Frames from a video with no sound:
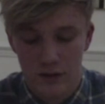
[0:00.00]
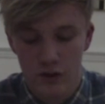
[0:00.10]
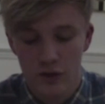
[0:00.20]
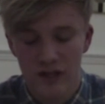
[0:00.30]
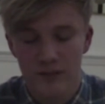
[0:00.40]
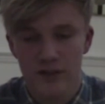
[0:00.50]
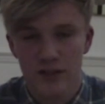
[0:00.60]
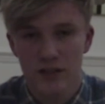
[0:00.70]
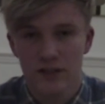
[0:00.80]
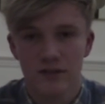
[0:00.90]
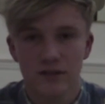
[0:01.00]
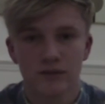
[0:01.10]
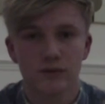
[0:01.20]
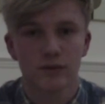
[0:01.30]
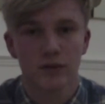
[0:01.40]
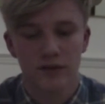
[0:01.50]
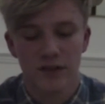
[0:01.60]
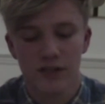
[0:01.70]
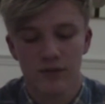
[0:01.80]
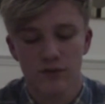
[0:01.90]
Google Images, once
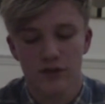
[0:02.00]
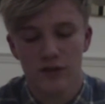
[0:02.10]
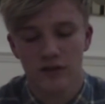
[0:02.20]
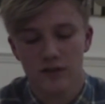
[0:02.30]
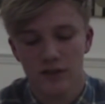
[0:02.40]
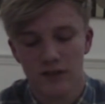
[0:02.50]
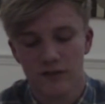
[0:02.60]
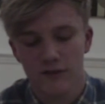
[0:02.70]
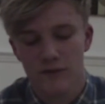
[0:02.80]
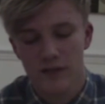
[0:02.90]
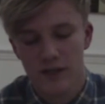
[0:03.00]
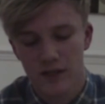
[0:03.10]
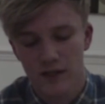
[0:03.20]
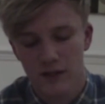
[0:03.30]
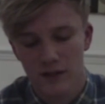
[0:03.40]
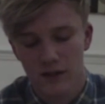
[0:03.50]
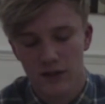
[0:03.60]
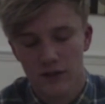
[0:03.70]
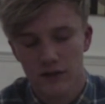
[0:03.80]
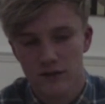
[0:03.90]
again, was a godsend for me. I
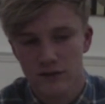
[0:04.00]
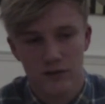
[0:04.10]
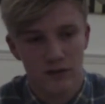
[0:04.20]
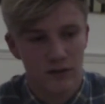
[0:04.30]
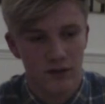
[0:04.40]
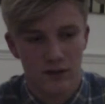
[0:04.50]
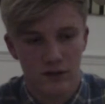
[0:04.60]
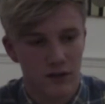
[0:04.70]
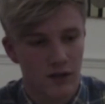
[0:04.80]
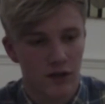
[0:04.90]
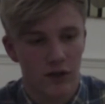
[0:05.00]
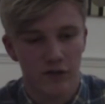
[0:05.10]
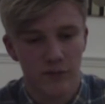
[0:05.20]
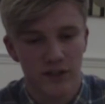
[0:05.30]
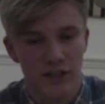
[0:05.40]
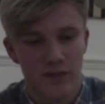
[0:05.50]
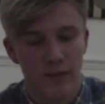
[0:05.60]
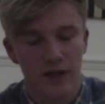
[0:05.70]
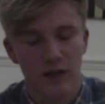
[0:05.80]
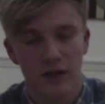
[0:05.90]
used a lot of my
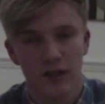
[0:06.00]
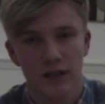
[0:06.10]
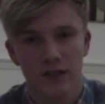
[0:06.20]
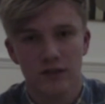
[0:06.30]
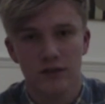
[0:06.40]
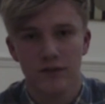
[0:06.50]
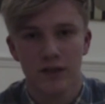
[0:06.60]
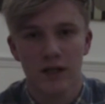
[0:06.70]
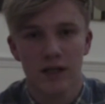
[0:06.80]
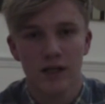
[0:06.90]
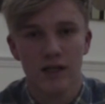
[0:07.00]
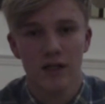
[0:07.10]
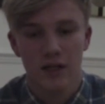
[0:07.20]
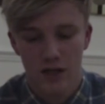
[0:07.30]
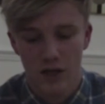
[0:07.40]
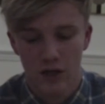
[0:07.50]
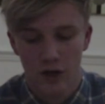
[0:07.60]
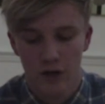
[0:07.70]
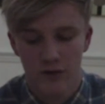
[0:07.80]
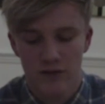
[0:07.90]
digipack ideas off there, a
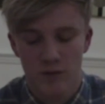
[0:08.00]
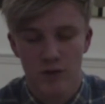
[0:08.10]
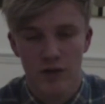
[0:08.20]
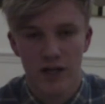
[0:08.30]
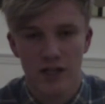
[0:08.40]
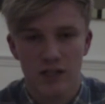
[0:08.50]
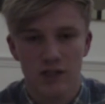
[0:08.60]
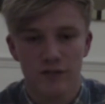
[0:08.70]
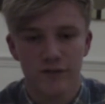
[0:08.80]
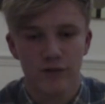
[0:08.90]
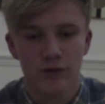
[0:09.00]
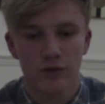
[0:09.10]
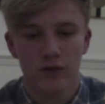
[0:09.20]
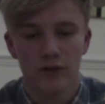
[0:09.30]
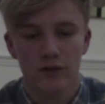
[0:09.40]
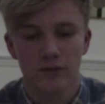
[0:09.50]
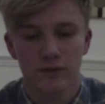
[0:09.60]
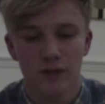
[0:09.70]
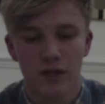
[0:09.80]
lot of inspiration for